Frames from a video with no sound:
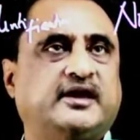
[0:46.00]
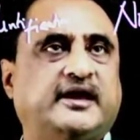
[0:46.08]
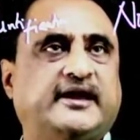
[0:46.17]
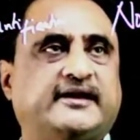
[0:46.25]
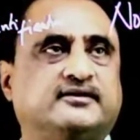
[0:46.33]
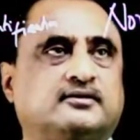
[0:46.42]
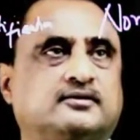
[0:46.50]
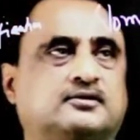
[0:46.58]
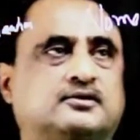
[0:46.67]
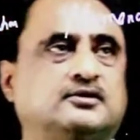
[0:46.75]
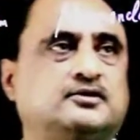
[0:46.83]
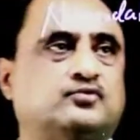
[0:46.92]
And
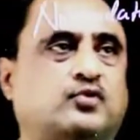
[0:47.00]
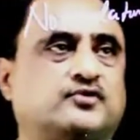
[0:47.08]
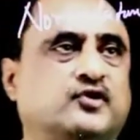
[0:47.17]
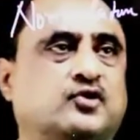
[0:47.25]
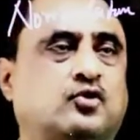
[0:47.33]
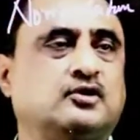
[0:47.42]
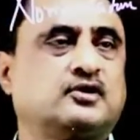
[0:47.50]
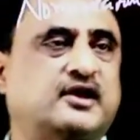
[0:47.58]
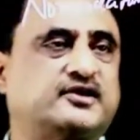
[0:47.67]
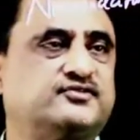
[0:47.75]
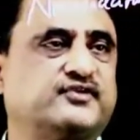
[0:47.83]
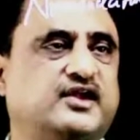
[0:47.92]
third, what we call
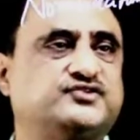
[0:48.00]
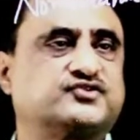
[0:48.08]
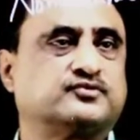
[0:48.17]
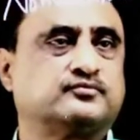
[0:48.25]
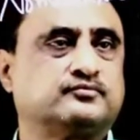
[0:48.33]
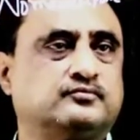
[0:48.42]
classification.